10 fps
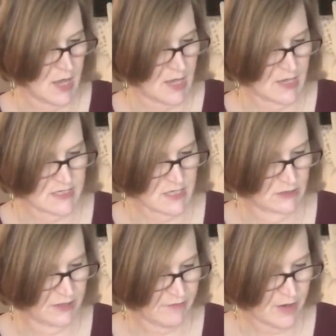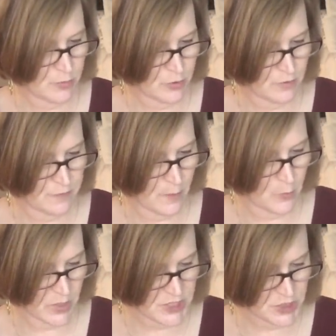is the Living Proof
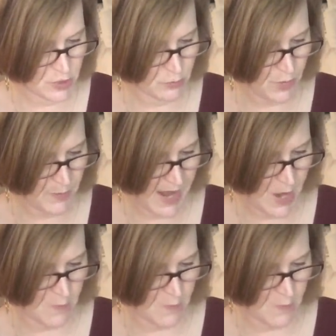Moisture Repair